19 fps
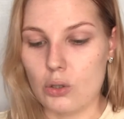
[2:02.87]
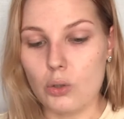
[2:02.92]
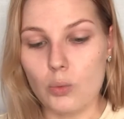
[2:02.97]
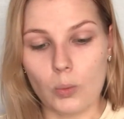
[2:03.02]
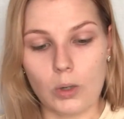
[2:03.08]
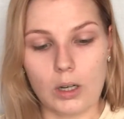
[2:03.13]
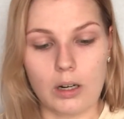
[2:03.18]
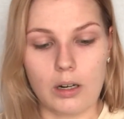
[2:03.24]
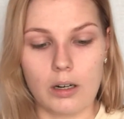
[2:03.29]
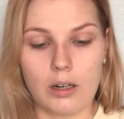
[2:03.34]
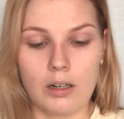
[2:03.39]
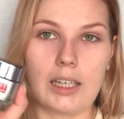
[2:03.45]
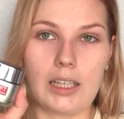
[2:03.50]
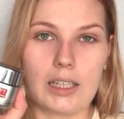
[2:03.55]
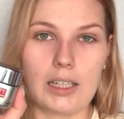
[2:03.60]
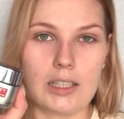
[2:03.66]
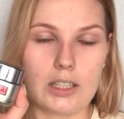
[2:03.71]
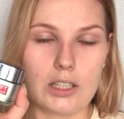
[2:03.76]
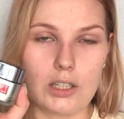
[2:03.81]
new one
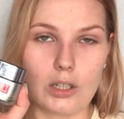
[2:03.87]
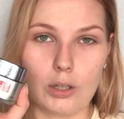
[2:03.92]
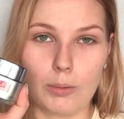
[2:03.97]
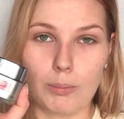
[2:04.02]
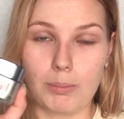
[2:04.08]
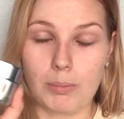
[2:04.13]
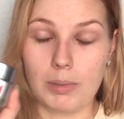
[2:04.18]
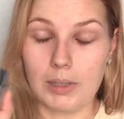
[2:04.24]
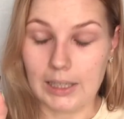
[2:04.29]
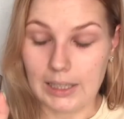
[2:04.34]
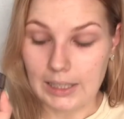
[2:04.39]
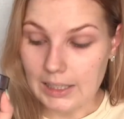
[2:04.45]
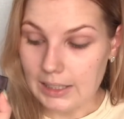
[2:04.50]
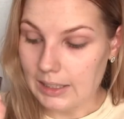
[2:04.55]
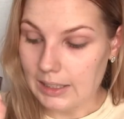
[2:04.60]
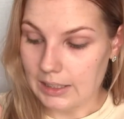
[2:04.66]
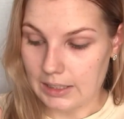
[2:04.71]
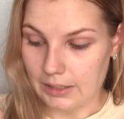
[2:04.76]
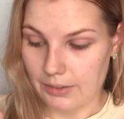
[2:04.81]
is
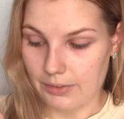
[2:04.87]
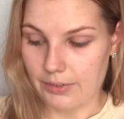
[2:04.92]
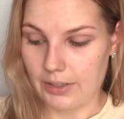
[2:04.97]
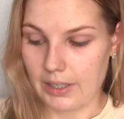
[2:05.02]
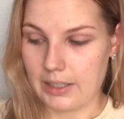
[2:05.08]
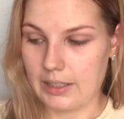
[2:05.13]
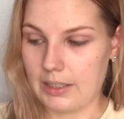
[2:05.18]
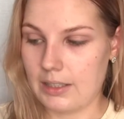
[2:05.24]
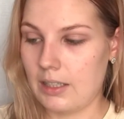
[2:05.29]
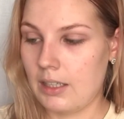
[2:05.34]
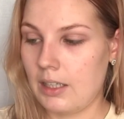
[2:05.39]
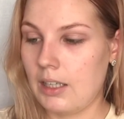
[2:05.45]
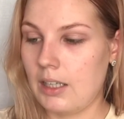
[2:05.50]
completely different.